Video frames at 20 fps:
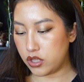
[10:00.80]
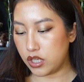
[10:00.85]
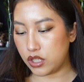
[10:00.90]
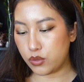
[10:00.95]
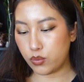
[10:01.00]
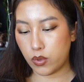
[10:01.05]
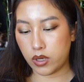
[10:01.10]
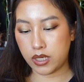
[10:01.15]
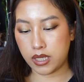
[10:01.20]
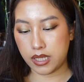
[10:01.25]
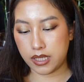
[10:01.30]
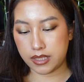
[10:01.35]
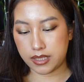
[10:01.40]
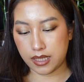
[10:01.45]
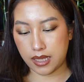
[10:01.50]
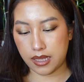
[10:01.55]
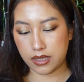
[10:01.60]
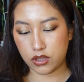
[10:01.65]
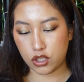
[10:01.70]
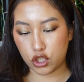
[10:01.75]
This one is
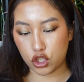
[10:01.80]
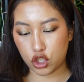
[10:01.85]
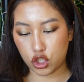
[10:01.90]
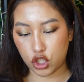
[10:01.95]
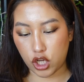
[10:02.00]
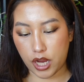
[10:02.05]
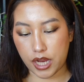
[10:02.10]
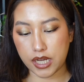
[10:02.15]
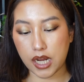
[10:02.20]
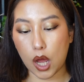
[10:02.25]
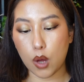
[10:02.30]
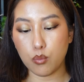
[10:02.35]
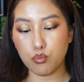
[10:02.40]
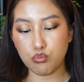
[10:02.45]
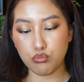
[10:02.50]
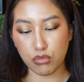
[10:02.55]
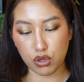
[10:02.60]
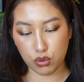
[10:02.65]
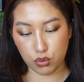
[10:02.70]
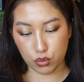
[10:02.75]
in the shade
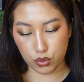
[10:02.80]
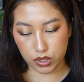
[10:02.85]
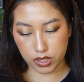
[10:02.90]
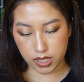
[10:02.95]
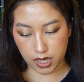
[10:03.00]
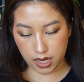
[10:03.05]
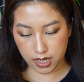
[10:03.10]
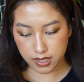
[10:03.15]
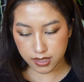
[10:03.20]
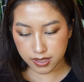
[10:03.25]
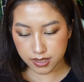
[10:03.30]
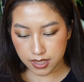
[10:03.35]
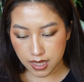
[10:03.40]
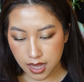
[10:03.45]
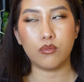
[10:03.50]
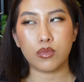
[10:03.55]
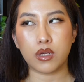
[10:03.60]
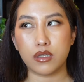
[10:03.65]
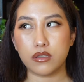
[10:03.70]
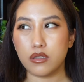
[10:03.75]
Moon Dust.
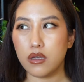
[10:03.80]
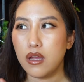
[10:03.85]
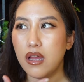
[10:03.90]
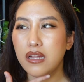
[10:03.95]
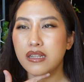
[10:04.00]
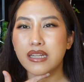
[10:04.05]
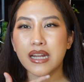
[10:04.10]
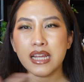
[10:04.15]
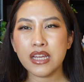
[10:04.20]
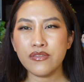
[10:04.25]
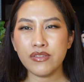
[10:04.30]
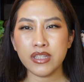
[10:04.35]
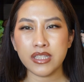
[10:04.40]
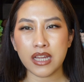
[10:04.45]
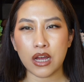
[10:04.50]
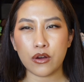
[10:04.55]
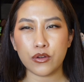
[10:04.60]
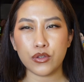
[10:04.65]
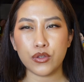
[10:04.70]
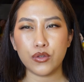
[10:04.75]
Oh my gosh, did I even
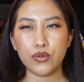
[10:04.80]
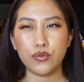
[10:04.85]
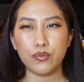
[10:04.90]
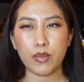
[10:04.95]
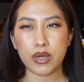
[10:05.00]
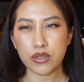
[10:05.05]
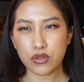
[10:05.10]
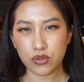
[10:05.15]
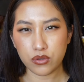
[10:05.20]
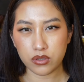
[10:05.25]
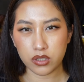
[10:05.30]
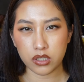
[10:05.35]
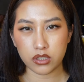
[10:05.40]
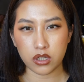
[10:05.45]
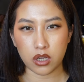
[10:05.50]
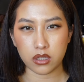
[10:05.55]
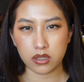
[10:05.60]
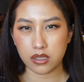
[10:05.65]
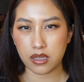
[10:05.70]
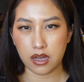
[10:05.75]
tell you my usage
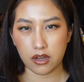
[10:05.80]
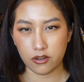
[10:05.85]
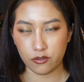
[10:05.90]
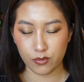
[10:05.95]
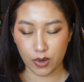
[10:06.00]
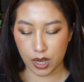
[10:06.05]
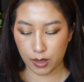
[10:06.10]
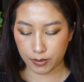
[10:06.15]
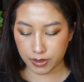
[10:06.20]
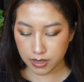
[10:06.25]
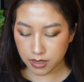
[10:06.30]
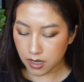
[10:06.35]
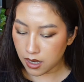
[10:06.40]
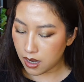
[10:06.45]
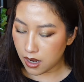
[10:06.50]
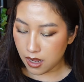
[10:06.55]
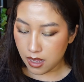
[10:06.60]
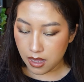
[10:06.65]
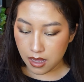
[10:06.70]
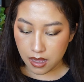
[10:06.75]
on the e.l.f. primer?
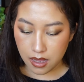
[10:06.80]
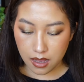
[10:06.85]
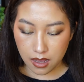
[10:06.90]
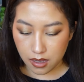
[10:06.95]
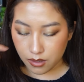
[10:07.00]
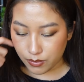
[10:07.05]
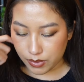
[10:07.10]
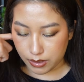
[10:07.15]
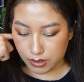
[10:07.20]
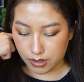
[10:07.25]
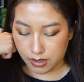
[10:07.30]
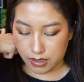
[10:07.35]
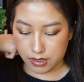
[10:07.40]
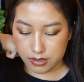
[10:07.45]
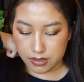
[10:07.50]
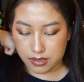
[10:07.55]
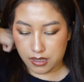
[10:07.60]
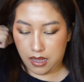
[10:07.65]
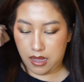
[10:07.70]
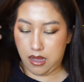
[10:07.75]
Oh my
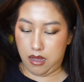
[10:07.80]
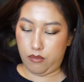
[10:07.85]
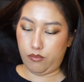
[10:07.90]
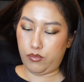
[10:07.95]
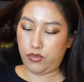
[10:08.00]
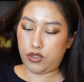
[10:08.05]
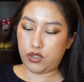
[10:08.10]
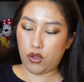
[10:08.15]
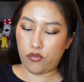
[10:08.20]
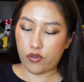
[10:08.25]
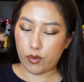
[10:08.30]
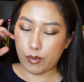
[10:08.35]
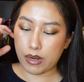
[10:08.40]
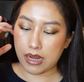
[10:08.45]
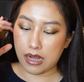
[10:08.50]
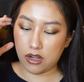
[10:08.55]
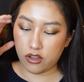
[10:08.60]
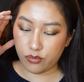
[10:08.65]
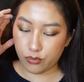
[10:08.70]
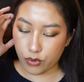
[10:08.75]
goodness. So for my
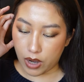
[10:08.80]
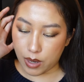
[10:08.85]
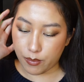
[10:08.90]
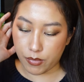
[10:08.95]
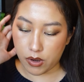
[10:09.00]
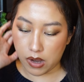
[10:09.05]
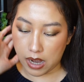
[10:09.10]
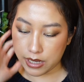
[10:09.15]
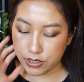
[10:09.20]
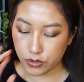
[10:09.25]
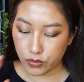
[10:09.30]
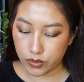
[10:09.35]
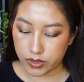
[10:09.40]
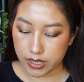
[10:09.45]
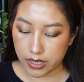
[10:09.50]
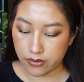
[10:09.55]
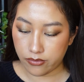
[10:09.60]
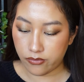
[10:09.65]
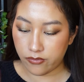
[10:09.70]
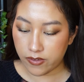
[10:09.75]
e.l.f. primer, I
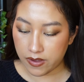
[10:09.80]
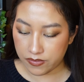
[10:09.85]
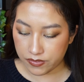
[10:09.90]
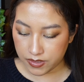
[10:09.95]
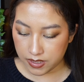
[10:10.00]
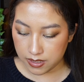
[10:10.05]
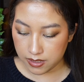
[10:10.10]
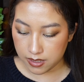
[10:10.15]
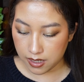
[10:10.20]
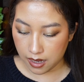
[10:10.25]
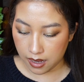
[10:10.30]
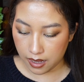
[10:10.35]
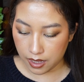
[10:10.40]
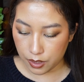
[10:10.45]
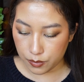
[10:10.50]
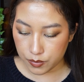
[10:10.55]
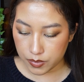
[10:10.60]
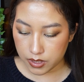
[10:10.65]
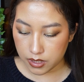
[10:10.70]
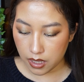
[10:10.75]
used it 50
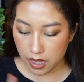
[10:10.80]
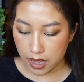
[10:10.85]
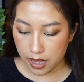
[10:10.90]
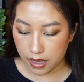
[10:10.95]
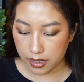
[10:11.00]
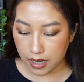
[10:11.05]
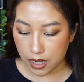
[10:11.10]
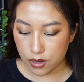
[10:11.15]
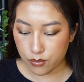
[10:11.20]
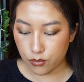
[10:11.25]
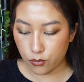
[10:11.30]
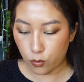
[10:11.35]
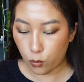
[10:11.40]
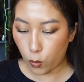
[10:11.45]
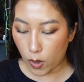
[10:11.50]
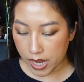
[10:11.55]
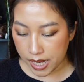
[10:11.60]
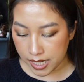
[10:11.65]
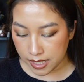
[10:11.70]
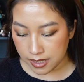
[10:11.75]
times and I
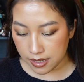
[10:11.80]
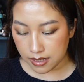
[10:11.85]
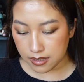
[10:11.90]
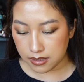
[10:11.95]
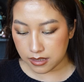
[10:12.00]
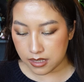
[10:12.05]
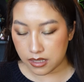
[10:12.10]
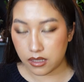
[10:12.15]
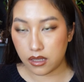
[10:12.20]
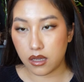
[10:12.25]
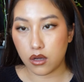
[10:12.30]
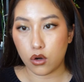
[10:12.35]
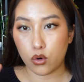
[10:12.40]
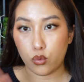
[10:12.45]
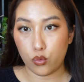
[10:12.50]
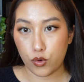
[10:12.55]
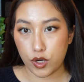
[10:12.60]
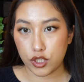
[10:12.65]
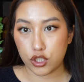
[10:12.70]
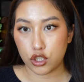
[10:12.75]
weighed the
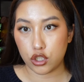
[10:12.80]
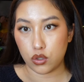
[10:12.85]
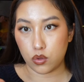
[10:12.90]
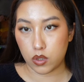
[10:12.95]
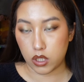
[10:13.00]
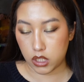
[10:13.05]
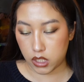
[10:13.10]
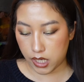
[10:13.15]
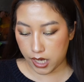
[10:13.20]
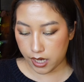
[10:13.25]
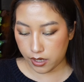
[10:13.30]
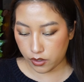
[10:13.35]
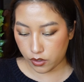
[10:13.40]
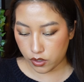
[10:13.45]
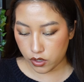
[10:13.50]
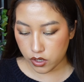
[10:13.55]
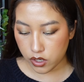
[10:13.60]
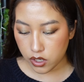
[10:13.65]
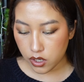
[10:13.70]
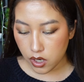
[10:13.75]
original
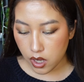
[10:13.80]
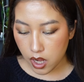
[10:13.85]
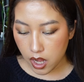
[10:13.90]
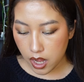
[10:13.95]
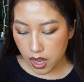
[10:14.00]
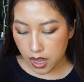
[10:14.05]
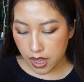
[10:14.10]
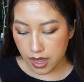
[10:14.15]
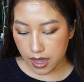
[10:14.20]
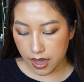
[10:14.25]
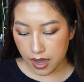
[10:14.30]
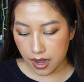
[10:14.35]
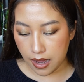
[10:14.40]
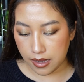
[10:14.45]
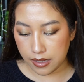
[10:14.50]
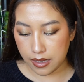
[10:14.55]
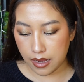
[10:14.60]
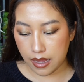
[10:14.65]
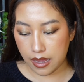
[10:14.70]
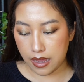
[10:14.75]
container
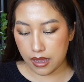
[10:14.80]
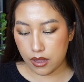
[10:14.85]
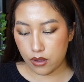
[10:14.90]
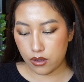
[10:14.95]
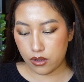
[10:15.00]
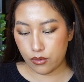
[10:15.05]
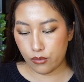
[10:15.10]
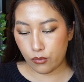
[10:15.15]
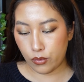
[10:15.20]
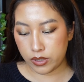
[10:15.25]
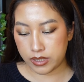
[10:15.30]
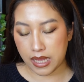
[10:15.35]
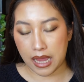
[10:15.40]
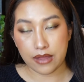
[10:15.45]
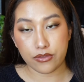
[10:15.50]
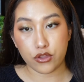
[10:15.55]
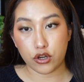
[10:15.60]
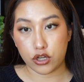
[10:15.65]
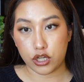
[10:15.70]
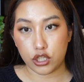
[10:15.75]
and it was
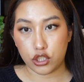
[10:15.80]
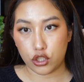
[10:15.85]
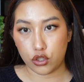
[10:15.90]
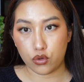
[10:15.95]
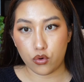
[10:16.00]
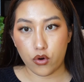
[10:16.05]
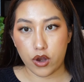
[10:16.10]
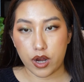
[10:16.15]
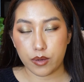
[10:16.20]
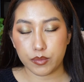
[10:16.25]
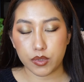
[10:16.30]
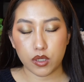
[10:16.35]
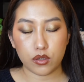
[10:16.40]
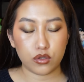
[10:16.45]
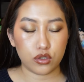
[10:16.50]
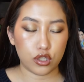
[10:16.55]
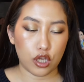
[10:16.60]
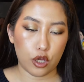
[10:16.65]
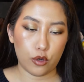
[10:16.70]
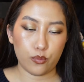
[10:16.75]
at 32 grams.
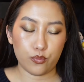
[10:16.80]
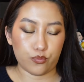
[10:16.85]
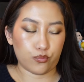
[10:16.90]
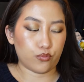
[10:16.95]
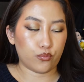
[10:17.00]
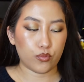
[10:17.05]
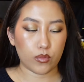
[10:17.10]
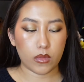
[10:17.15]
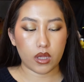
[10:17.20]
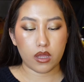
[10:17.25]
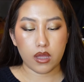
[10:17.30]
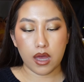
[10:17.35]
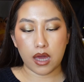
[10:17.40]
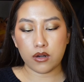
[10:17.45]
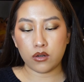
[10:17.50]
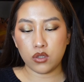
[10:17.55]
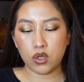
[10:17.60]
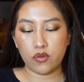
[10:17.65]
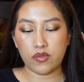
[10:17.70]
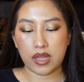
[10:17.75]
So I
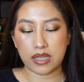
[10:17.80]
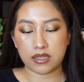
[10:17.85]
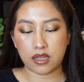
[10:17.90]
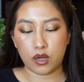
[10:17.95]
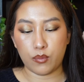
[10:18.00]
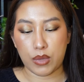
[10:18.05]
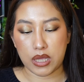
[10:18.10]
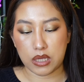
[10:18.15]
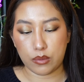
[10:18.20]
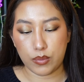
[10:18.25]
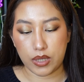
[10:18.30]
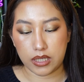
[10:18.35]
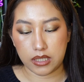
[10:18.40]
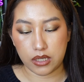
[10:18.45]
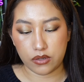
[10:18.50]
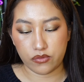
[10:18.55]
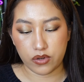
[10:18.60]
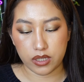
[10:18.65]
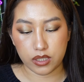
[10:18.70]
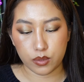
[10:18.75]
don't know if that's gonna make a big
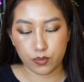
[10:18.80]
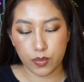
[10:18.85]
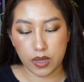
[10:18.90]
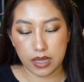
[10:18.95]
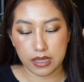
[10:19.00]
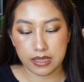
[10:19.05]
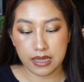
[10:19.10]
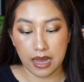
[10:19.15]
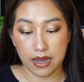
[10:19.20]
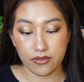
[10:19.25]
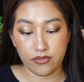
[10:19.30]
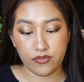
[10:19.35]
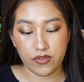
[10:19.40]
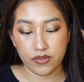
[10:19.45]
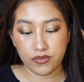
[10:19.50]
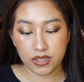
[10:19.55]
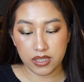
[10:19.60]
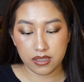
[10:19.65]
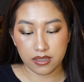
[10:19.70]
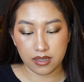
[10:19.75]
difference, but yeah,
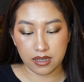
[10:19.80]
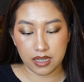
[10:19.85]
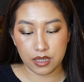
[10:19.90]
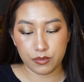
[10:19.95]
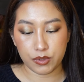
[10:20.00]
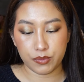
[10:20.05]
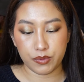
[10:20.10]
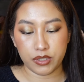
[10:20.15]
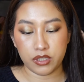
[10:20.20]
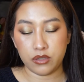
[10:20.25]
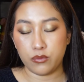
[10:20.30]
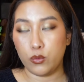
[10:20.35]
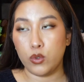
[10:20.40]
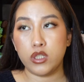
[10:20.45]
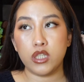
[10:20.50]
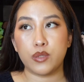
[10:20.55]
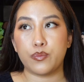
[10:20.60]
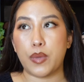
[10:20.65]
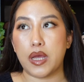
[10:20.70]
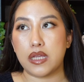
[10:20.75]
50 times,
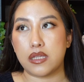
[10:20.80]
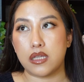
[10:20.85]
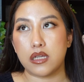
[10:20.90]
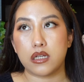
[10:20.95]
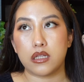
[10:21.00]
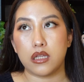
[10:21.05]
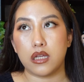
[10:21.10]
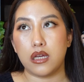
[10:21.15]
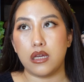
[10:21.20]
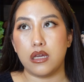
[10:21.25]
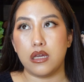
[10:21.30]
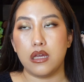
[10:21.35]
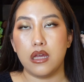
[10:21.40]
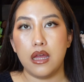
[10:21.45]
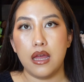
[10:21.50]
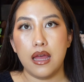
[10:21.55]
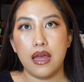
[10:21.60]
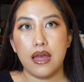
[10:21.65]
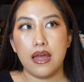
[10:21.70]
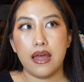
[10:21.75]
which is basically
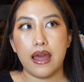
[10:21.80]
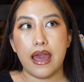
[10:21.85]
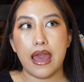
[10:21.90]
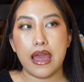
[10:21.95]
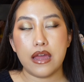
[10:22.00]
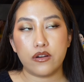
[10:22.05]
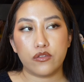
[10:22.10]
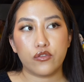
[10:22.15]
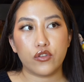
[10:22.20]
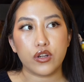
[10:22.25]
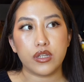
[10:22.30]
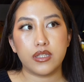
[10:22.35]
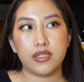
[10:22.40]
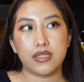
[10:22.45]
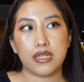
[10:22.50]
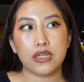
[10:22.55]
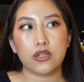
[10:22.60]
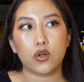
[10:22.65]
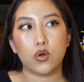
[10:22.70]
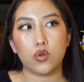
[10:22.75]
every
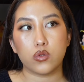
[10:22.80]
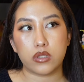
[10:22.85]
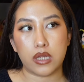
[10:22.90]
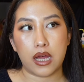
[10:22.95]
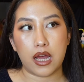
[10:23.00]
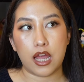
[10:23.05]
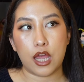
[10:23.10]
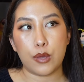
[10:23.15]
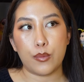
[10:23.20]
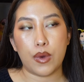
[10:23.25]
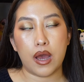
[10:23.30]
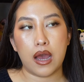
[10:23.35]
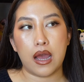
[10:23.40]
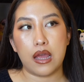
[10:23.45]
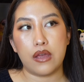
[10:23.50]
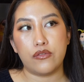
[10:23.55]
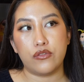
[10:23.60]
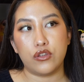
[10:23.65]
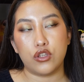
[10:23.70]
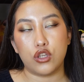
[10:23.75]
single time
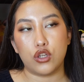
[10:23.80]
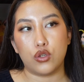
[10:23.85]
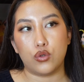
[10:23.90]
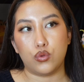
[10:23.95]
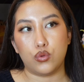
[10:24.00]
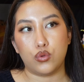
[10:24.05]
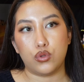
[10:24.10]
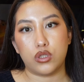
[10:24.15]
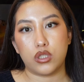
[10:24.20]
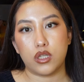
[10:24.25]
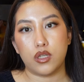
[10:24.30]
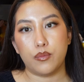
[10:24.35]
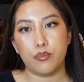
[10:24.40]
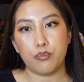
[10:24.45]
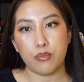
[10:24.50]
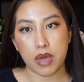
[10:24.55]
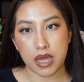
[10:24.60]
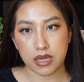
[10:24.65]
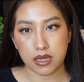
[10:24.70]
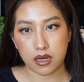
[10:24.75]
I've used
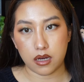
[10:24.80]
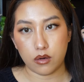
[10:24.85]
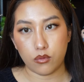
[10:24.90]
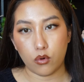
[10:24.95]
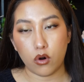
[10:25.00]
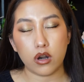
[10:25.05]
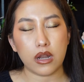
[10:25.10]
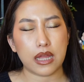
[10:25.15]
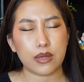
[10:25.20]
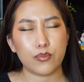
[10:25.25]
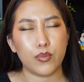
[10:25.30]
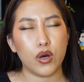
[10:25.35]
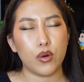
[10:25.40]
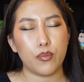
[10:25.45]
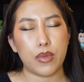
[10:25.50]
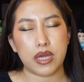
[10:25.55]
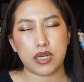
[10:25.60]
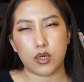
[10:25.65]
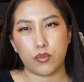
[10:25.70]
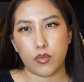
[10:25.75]
makeup or like
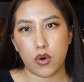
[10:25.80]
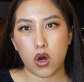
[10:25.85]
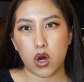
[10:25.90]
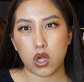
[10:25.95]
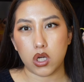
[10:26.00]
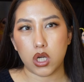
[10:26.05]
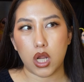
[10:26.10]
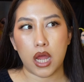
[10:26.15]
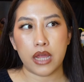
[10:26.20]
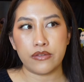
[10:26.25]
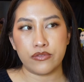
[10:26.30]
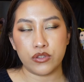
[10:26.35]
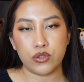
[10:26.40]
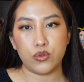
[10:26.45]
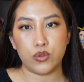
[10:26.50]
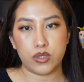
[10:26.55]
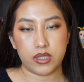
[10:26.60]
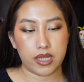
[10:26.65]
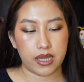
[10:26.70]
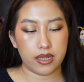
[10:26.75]
put makeup on, I've
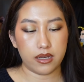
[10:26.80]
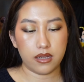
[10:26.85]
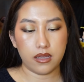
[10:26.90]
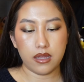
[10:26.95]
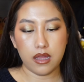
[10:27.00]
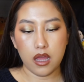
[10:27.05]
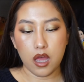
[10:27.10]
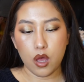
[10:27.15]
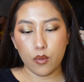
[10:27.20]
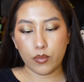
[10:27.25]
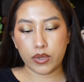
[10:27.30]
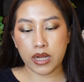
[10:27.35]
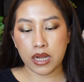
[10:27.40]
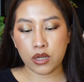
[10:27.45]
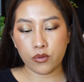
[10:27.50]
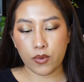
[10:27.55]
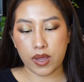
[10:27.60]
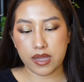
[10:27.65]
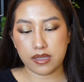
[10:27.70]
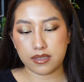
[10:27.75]
used it. But
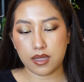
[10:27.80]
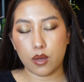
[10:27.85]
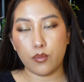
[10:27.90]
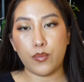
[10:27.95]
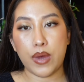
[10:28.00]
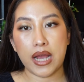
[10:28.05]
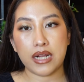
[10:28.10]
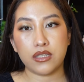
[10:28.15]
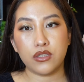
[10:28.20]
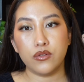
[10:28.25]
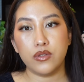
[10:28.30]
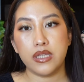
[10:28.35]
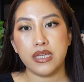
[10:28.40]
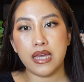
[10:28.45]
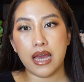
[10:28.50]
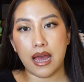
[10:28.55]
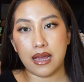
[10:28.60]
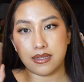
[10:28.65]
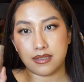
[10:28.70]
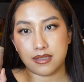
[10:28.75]
anyways, back to
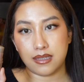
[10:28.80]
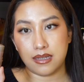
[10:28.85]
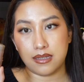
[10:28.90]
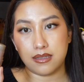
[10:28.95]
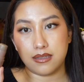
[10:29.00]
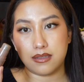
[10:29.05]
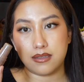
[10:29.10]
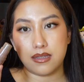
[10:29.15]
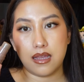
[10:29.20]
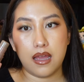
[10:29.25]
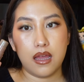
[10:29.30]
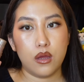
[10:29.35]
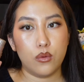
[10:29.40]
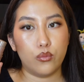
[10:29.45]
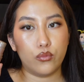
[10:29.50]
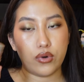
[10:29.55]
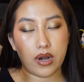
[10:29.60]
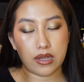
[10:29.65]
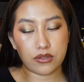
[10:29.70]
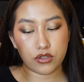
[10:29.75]
the Essence
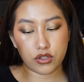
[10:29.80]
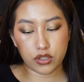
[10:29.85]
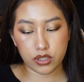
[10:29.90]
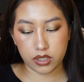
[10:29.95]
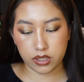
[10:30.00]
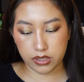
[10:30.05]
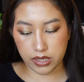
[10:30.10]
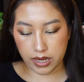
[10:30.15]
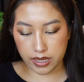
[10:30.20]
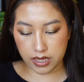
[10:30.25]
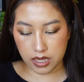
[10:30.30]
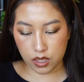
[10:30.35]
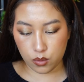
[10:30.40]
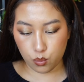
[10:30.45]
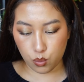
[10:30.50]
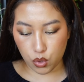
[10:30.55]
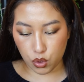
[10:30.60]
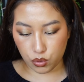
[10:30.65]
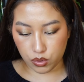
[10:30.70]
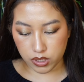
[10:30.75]
bronzer stick
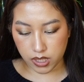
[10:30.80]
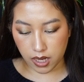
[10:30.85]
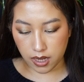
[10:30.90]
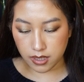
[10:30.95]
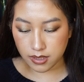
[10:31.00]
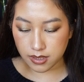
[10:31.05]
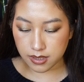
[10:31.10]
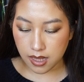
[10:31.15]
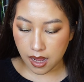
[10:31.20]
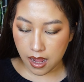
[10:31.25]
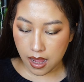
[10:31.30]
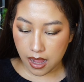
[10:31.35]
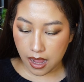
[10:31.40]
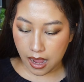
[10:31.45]
in Moon Dust.